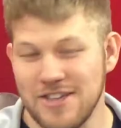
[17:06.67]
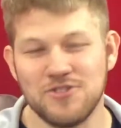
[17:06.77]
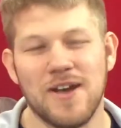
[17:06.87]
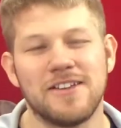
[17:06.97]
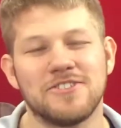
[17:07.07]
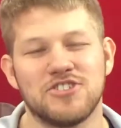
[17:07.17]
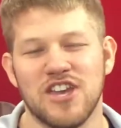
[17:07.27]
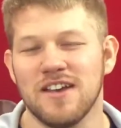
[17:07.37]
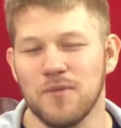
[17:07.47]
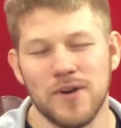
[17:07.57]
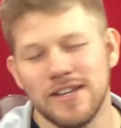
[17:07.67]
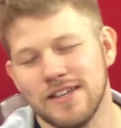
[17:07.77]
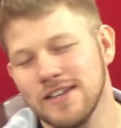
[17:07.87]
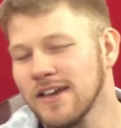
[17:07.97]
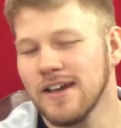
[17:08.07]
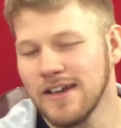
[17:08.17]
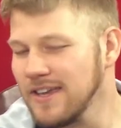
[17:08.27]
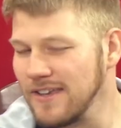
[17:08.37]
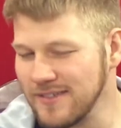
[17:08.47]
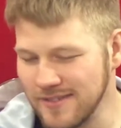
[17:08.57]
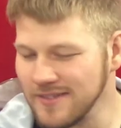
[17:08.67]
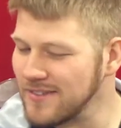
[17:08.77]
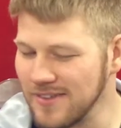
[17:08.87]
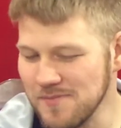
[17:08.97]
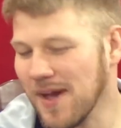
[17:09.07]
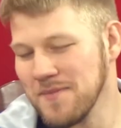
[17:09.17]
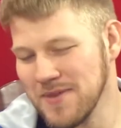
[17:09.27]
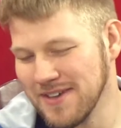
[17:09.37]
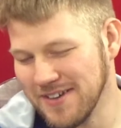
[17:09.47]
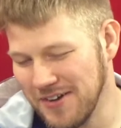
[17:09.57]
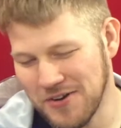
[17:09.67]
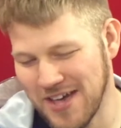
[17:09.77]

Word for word: He tried to jam. What he he's he might be a